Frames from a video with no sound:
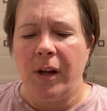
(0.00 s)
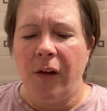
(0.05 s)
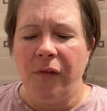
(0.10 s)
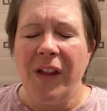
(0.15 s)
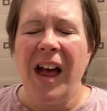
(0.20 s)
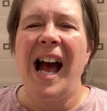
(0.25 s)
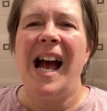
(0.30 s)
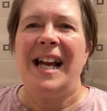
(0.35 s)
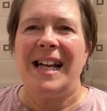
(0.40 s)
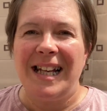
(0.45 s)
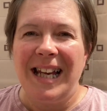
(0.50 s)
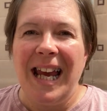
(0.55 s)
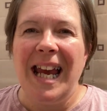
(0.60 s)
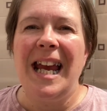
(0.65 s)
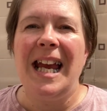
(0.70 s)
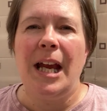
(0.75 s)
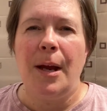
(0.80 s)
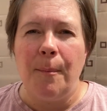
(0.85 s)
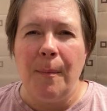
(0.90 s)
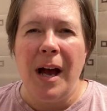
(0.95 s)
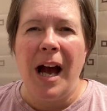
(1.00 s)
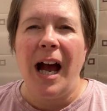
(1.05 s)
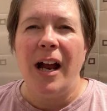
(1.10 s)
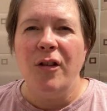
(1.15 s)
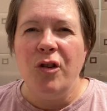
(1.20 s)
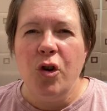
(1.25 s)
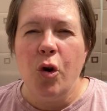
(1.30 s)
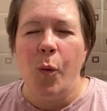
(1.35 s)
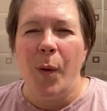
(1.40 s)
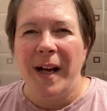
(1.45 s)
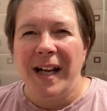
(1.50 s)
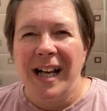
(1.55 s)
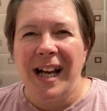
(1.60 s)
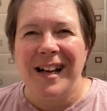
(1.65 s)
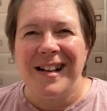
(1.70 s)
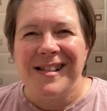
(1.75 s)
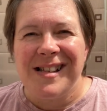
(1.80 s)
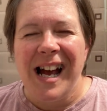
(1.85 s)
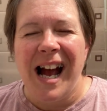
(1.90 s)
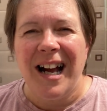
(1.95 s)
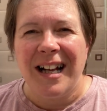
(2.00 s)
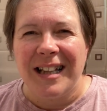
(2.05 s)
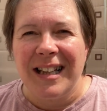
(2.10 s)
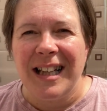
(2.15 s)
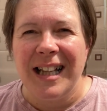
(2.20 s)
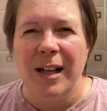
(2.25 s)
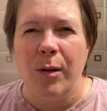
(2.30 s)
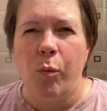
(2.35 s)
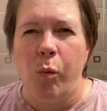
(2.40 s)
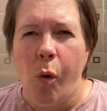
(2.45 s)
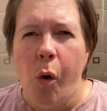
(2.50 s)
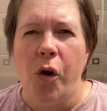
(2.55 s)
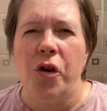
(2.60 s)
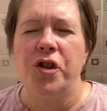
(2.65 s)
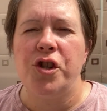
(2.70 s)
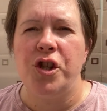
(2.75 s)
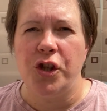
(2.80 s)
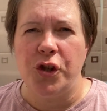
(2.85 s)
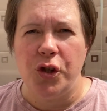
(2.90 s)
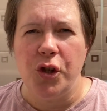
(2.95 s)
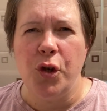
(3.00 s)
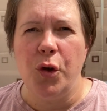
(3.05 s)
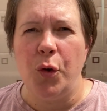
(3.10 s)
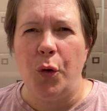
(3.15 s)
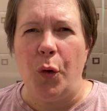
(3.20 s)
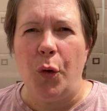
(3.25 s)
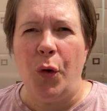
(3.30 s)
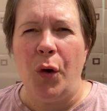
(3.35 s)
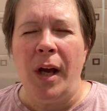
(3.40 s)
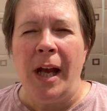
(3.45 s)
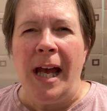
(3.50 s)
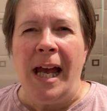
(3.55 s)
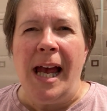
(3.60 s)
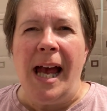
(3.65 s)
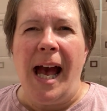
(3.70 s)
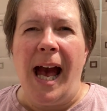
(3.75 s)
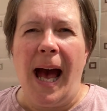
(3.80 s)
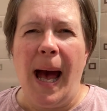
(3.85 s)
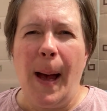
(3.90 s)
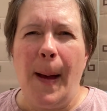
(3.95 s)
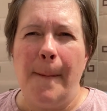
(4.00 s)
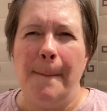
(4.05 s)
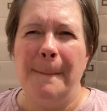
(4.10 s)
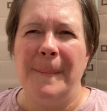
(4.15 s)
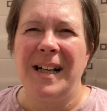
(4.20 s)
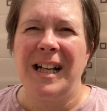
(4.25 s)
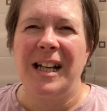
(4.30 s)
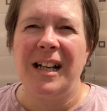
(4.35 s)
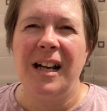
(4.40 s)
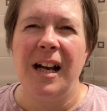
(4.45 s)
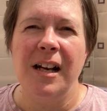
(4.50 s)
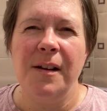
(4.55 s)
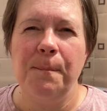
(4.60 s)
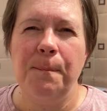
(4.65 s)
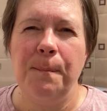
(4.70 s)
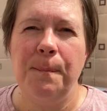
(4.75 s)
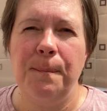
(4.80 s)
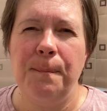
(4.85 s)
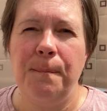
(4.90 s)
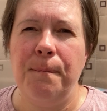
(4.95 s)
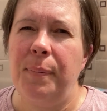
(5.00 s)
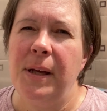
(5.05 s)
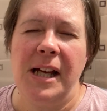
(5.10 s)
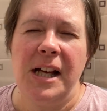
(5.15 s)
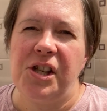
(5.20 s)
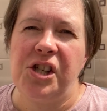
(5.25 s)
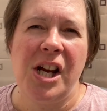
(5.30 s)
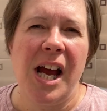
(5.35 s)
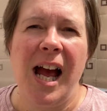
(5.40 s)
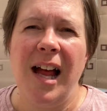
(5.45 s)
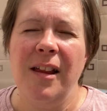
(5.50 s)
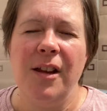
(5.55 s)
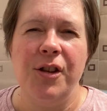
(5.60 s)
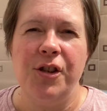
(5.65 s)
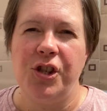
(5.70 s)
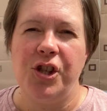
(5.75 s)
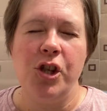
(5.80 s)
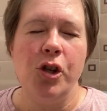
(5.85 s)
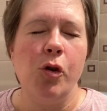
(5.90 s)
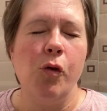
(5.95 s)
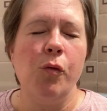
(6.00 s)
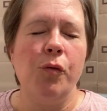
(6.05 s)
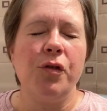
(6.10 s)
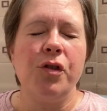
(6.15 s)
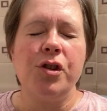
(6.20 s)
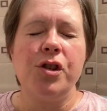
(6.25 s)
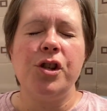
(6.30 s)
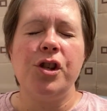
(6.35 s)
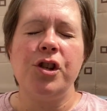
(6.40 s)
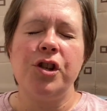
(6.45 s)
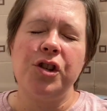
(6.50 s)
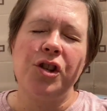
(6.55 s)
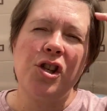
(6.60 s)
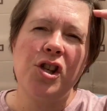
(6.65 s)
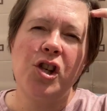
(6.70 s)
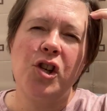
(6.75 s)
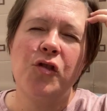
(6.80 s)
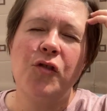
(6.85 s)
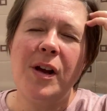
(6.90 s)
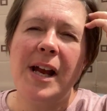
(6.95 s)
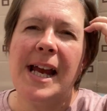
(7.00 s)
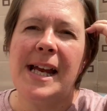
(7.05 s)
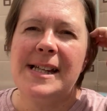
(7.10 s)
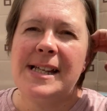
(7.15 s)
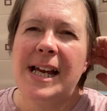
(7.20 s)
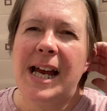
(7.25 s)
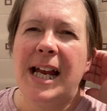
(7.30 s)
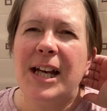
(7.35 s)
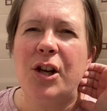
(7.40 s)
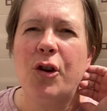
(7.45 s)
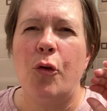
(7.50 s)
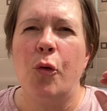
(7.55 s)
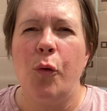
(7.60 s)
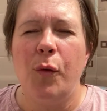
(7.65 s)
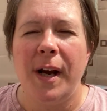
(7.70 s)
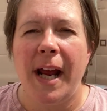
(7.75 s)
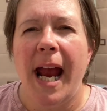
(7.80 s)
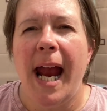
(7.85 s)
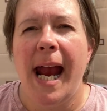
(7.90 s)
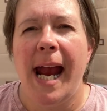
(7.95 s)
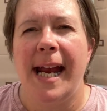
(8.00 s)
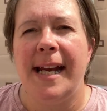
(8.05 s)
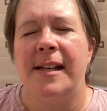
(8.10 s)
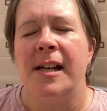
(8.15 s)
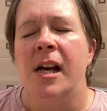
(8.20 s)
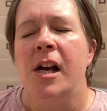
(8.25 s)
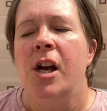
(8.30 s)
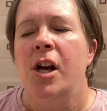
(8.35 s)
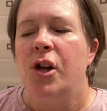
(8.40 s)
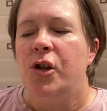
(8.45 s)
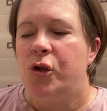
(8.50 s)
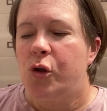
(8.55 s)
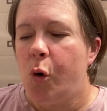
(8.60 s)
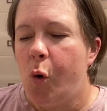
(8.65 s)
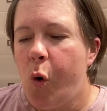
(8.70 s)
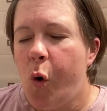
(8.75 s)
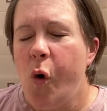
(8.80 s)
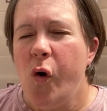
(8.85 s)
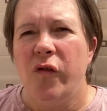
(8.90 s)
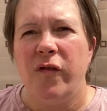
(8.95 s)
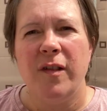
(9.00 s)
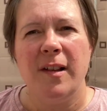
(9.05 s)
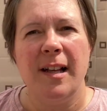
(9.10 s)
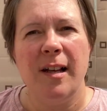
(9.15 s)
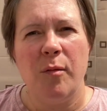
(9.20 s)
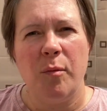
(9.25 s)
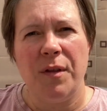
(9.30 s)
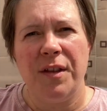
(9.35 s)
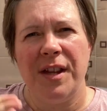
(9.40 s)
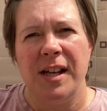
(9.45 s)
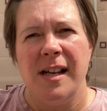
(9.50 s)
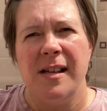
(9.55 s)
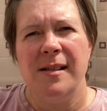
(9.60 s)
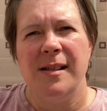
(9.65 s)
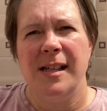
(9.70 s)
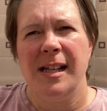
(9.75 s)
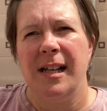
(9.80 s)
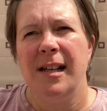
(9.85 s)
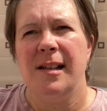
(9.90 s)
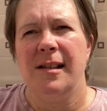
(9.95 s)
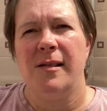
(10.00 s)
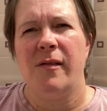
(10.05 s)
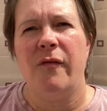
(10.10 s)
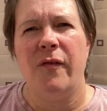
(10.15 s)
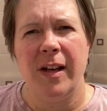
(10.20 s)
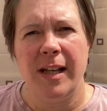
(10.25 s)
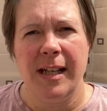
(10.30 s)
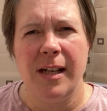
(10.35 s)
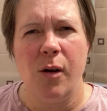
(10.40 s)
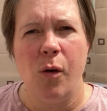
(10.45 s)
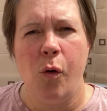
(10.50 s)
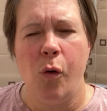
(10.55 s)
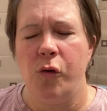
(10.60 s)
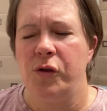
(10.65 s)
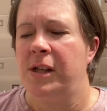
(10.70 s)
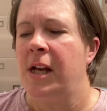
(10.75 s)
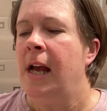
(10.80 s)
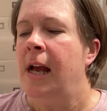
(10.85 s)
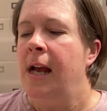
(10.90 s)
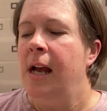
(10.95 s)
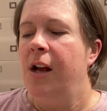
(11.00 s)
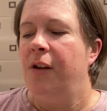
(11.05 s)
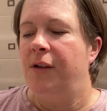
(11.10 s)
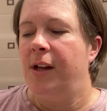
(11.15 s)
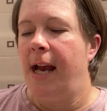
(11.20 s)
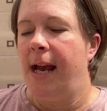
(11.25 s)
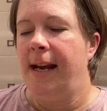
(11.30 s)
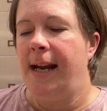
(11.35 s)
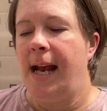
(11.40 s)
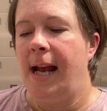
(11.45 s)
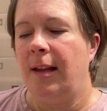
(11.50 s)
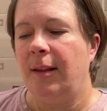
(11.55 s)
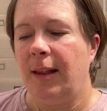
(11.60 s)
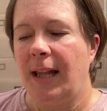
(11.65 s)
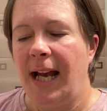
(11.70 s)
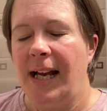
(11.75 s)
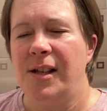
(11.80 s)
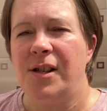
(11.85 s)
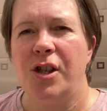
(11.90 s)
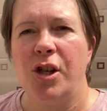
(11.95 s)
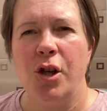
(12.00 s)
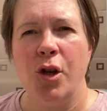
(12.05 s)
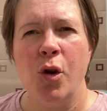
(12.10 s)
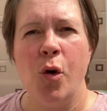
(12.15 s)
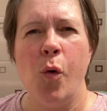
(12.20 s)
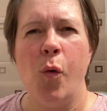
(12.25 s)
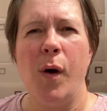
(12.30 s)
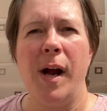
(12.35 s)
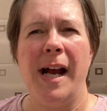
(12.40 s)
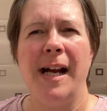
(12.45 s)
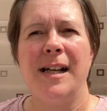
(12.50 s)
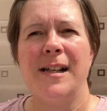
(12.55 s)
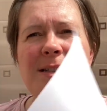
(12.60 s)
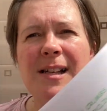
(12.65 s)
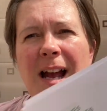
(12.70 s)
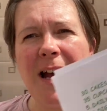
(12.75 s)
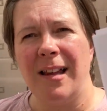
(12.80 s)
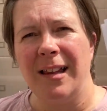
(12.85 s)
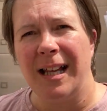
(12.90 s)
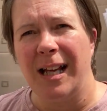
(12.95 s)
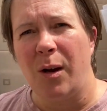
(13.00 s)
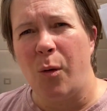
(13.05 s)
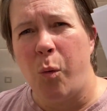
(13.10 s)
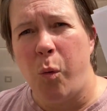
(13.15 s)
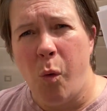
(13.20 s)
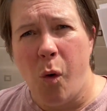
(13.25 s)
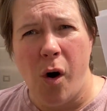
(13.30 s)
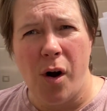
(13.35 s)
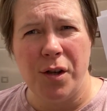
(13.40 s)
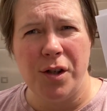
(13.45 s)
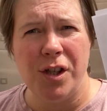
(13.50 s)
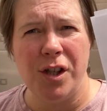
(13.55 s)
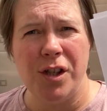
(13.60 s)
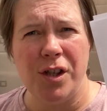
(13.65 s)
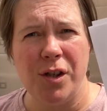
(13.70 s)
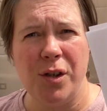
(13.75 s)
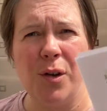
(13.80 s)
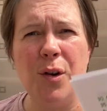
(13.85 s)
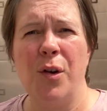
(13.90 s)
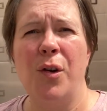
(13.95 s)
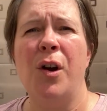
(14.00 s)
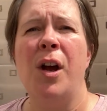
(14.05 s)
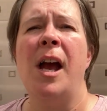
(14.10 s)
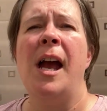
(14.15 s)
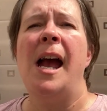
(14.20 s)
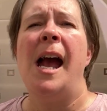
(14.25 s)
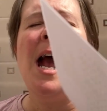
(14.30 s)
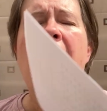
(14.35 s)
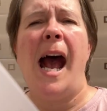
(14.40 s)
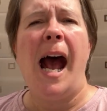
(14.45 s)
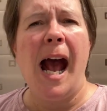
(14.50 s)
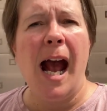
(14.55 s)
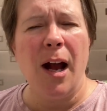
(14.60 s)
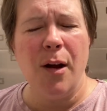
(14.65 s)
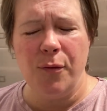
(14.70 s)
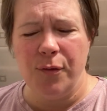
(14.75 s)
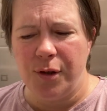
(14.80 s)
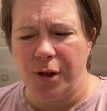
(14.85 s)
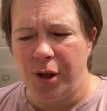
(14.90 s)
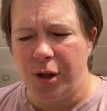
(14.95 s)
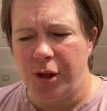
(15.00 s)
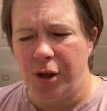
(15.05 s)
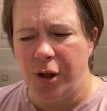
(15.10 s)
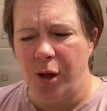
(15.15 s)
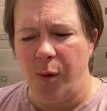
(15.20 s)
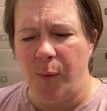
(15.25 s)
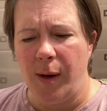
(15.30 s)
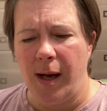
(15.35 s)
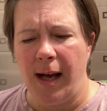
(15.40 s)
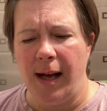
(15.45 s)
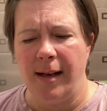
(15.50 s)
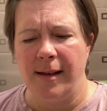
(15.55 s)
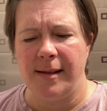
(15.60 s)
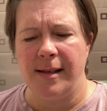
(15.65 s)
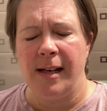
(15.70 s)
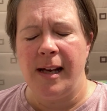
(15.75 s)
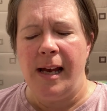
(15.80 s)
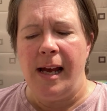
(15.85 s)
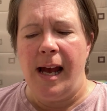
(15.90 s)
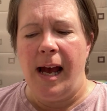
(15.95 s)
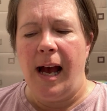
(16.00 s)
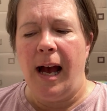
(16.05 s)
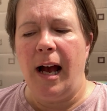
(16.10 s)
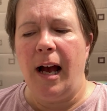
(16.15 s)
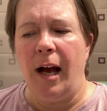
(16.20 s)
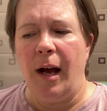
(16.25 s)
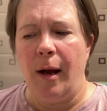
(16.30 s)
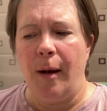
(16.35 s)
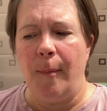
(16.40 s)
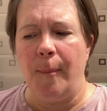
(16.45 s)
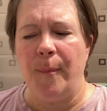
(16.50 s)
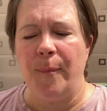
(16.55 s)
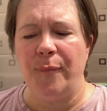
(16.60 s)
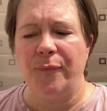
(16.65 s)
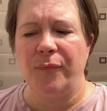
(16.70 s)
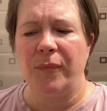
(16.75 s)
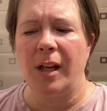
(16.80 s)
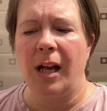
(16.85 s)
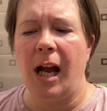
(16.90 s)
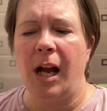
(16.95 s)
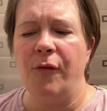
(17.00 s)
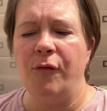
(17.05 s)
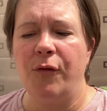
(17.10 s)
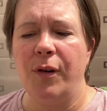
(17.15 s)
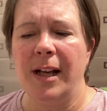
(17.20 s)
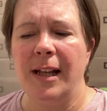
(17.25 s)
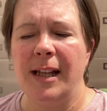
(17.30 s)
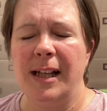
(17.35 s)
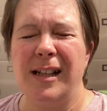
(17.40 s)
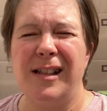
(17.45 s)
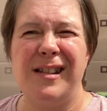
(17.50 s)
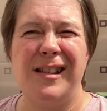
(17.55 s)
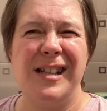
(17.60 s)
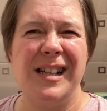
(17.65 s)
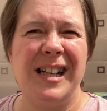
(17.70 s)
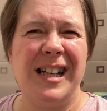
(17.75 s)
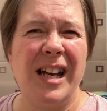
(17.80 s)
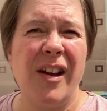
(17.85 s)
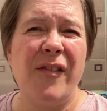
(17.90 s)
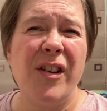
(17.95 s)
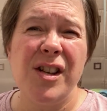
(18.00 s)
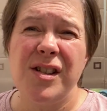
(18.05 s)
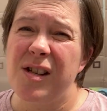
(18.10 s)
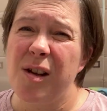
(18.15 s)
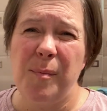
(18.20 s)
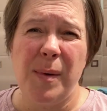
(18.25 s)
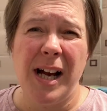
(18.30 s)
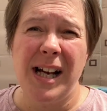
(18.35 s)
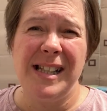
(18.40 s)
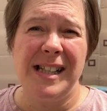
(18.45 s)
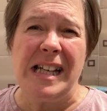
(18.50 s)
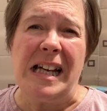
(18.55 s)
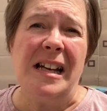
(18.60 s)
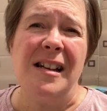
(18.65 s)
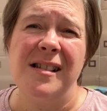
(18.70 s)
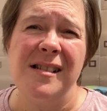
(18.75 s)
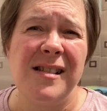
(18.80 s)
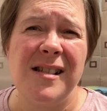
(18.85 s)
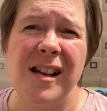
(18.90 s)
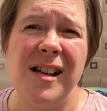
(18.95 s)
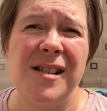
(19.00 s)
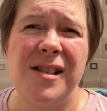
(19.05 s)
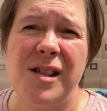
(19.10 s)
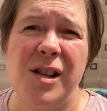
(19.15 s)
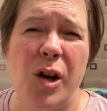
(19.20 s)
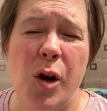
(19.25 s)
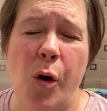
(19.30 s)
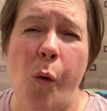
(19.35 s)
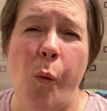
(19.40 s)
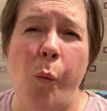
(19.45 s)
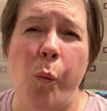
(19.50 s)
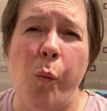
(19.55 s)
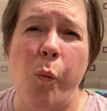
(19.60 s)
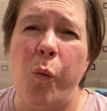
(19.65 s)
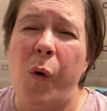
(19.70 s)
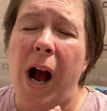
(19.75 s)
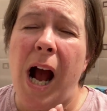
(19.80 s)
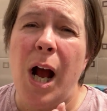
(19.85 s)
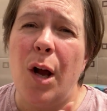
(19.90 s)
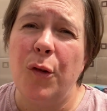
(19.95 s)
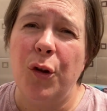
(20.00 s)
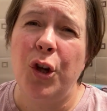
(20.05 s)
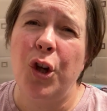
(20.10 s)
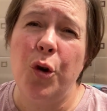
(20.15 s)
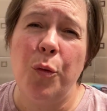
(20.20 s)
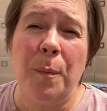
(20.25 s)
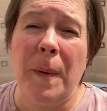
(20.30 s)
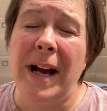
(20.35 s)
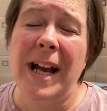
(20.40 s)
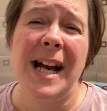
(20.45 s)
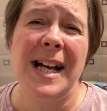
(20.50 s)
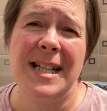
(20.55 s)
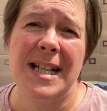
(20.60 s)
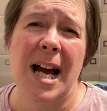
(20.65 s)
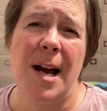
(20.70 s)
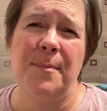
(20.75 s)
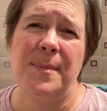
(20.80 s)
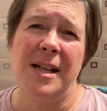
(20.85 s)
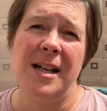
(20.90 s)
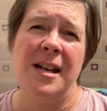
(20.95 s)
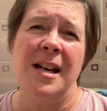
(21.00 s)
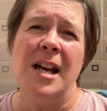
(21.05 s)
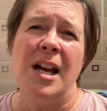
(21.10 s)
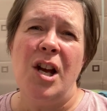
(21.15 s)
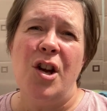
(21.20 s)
that game and knowing exactly what to do can be a challenge, you know, to create it in your own head. So hopefully with this series of videos, then it lets you know exactly what to do, how to do it, and really to give you some ideas as to how you might adapt it